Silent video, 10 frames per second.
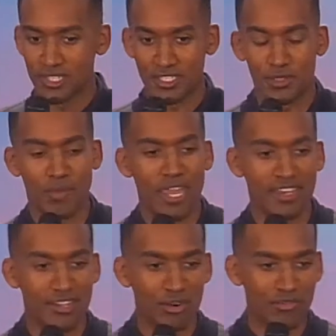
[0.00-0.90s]

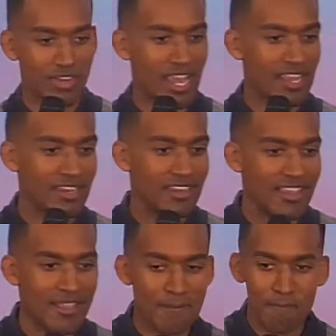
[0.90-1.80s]
expanded overnight.
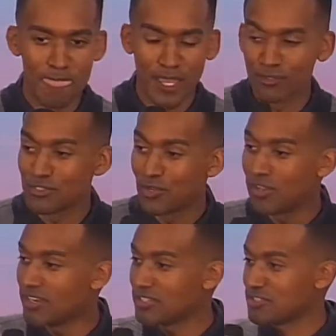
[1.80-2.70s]
I was no longer